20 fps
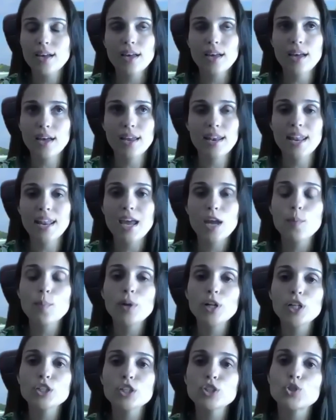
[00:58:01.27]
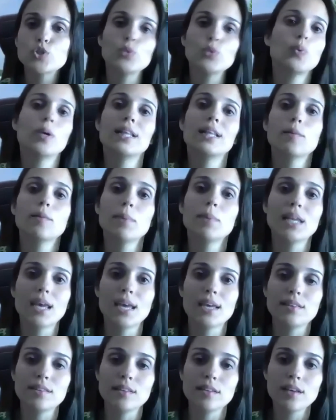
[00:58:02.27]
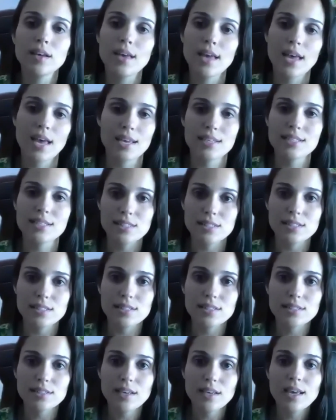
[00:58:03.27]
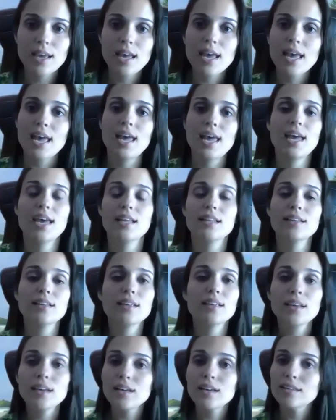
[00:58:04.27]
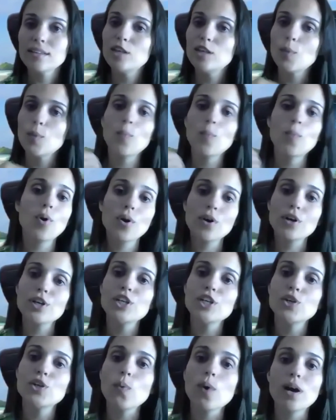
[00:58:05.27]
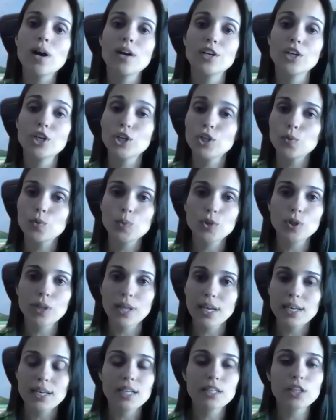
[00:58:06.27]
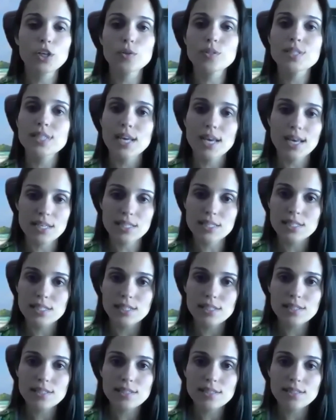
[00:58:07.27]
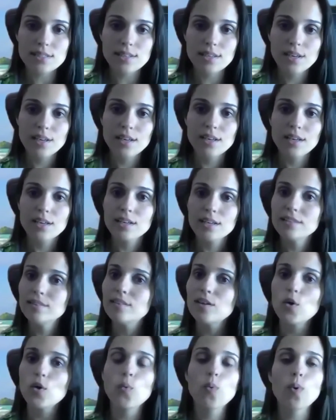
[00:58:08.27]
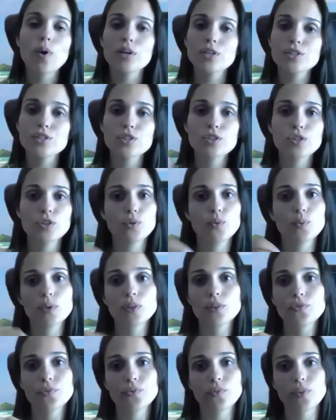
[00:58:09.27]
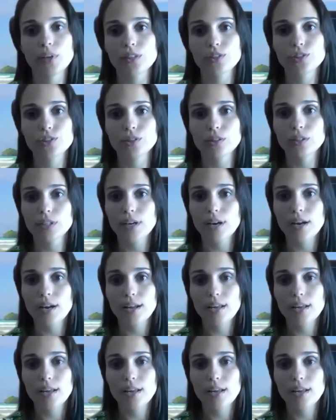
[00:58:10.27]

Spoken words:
unable to eliminate acids. And the more you are accumulating those acids, the worse you will function,